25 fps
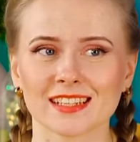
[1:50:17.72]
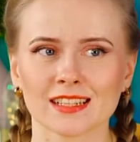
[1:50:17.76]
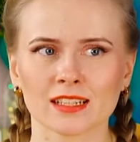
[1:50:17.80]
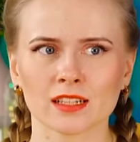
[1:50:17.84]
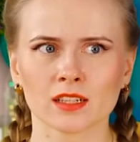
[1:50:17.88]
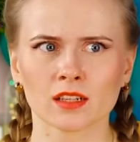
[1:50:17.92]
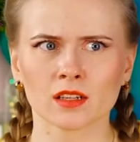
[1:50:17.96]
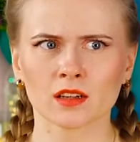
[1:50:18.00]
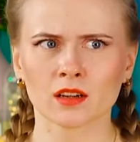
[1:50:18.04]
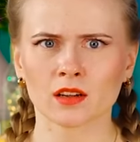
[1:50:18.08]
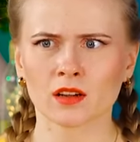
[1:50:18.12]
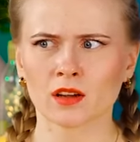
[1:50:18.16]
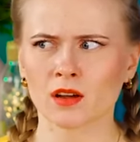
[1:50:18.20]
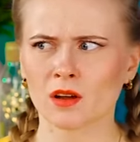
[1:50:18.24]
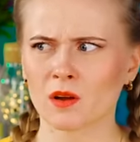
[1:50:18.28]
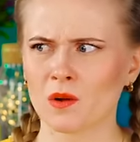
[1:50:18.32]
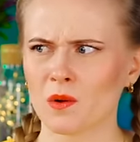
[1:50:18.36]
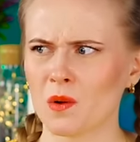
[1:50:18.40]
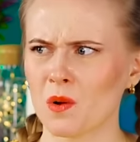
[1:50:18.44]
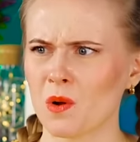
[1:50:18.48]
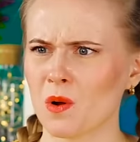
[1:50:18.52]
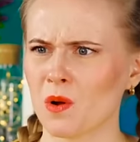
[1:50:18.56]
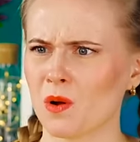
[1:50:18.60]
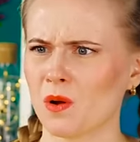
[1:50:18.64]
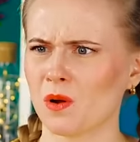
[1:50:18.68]
Oh
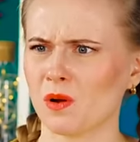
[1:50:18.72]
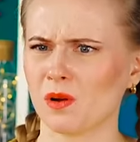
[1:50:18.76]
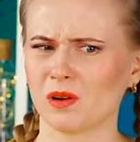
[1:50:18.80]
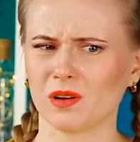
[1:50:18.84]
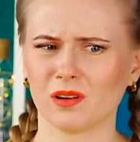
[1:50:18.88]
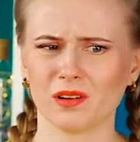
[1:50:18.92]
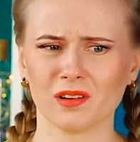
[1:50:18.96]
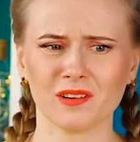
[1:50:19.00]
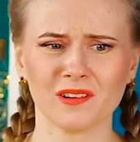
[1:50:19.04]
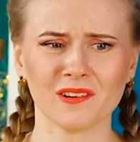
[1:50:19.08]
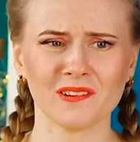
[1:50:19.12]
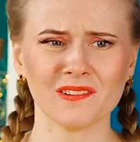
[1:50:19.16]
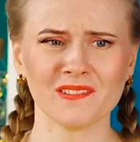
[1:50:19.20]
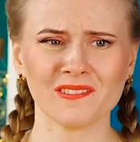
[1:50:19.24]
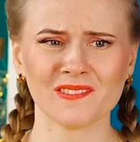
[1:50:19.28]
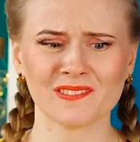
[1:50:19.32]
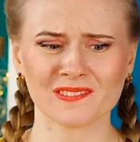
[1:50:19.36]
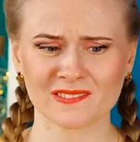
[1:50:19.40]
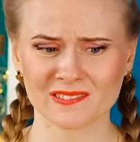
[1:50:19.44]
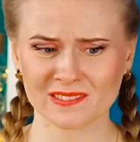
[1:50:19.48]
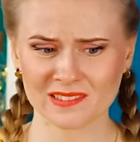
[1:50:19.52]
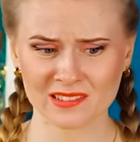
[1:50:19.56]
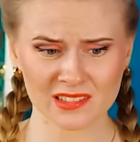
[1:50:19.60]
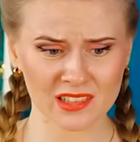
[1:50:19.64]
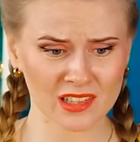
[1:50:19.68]
no, I totally
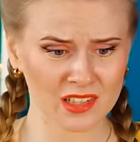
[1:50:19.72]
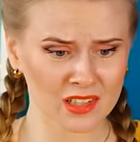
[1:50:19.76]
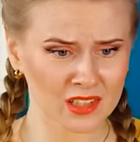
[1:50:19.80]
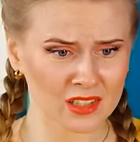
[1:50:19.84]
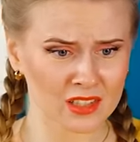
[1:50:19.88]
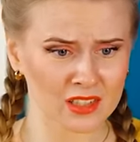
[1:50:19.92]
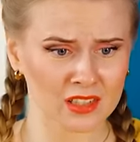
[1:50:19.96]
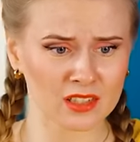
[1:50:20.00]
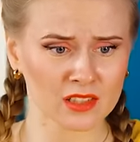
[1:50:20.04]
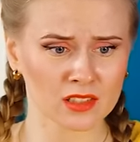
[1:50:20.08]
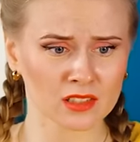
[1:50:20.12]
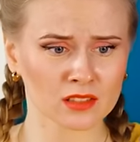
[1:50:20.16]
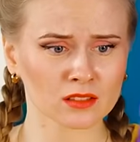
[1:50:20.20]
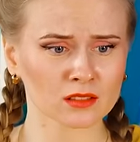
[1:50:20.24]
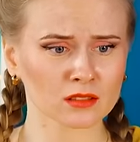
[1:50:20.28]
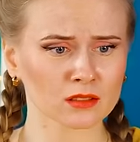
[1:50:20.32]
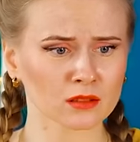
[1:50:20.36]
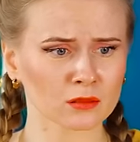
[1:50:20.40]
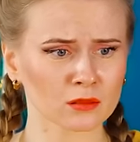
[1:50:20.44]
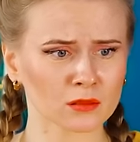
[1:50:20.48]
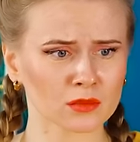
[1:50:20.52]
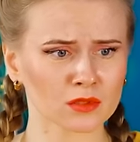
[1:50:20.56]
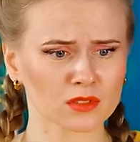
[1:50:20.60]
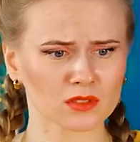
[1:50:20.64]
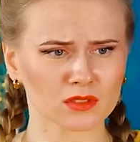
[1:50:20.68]
forgot to get Lily a
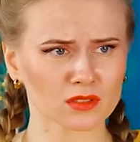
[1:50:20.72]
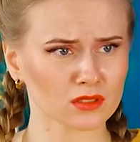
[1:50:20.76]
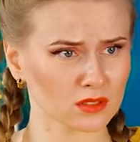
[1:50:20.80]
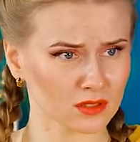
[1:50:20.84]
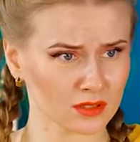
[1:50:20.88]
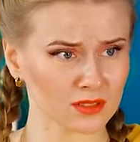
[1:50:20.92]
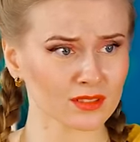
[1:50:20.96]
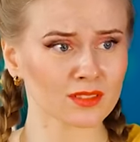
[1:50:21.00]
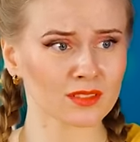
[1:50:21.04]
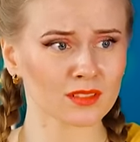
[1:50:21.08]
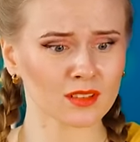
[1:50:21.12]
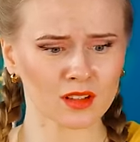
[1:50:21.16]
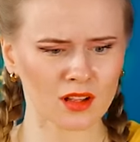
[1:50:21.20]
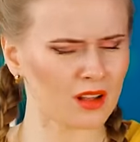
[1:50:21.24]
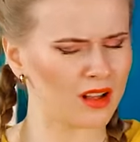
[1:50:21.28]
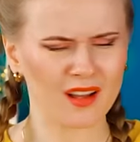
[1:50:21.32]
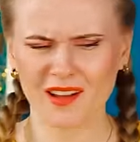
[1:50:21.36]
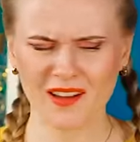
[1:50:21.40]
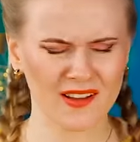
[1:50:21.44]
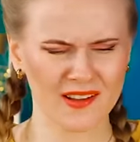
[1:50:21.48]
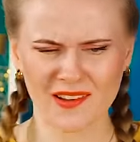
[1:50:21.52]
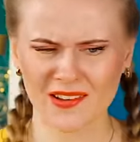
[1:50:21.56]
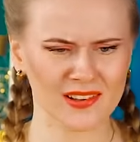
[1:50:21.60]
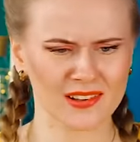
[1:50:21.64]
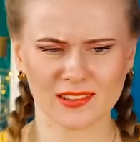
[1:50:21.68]
gift!
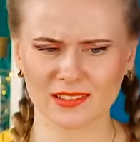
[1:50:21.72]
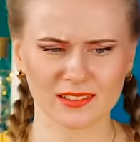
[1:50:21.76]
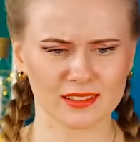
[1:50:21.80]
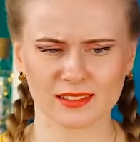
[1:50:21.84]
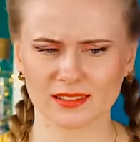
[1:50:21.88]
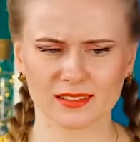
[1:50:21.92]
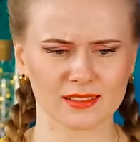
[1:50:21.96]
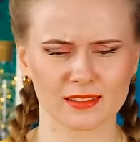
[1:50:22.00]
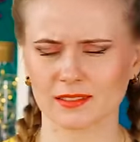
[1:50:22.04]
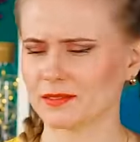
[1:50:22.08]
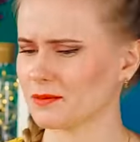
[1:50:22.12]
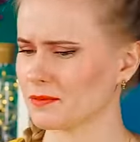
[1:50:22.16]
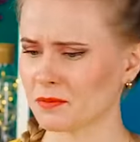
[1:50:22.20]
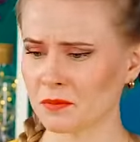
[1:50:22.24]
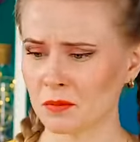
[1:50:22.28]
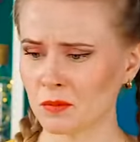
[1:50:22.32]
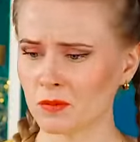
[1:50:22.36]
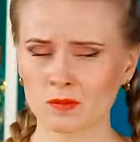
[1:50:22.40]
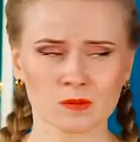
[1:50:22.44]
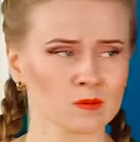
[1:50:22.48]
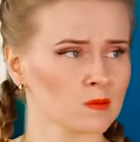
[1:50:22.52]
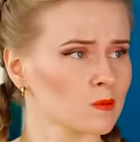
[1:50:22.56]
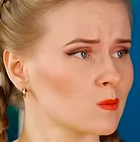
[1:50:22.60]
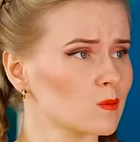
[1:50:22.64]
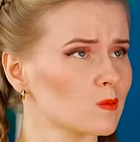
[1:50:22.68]
Ugh,
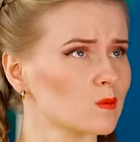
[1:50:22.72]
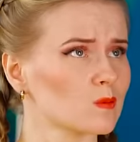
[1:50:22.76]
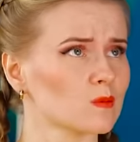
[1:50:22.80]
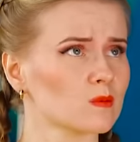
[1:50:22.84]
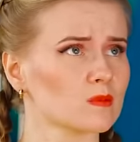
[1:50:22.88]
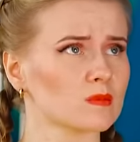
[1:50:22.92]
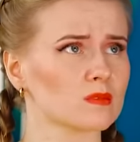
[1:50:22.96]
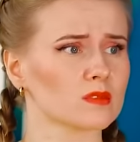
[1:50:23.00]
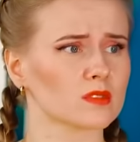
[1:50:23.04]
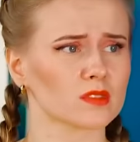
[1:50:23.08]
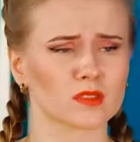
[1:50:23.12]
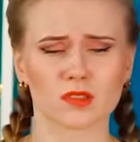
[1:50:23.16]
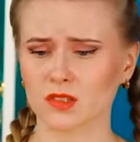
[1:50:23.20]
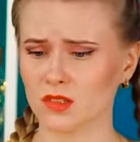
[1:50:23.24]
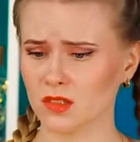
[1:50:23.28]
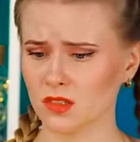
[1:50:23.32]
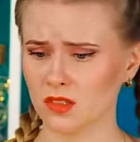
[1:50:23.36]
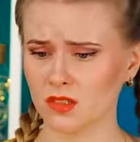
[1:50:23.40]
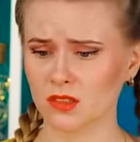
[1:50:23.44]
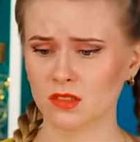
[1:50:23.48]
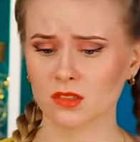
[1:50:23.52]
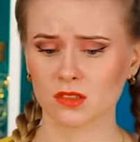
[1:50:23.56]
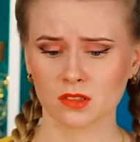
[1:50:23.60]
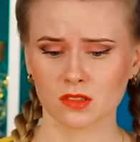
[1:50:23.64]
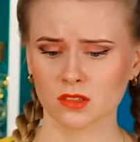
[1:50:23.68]
that won't work.
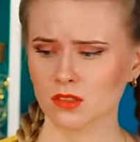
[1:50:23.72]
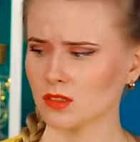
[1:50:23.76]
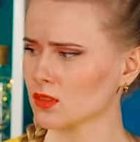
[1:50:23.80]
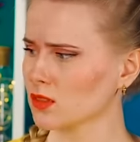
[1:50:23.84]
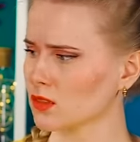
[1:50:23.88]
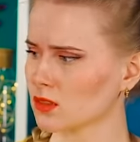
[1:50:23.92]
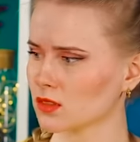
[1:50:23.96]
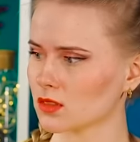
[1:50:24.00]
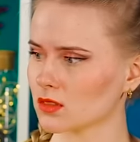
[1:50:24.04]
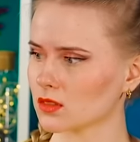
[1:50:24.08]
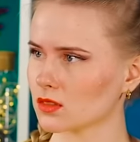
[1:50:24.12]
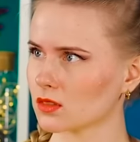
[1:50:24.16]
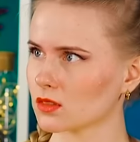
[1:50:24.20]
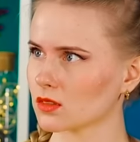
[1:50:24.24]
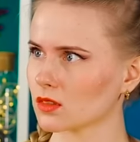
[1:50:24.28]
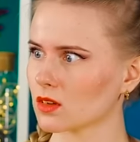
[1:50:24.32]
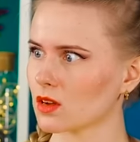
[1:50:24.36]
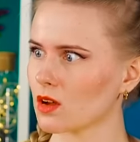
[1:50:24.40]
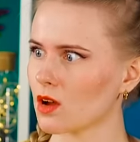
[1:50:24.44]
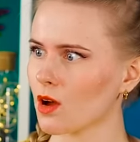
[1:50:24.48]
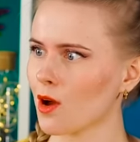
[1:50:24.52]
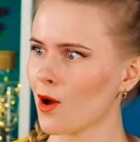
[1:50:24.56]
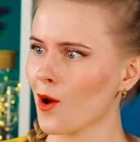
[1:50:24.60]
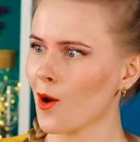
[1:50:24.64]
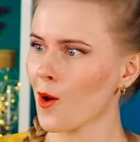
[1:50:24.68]
But
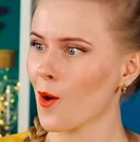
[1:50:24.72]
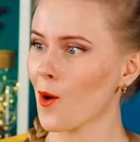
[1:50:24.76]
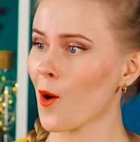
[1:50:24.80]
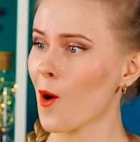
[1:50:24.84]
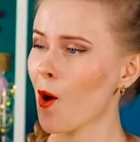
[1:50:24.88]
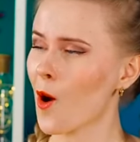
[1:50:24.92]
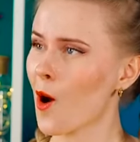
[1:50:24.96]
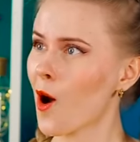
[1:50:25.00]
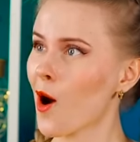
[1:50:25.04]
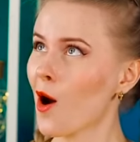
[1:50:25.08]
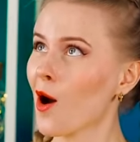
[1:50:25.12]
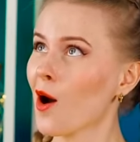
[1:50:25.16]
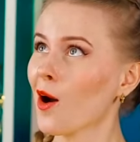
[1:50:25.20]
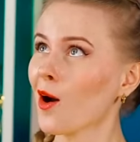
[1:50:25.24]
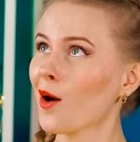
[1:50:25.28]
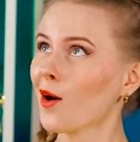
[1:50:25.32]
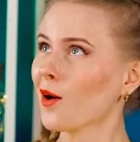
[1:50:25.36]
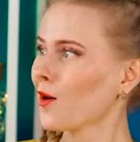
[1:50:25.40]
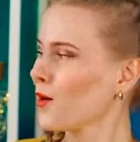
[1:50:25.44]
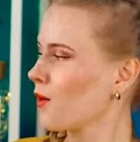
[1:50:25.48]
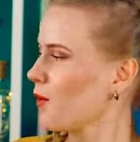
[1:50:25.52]
this sure can.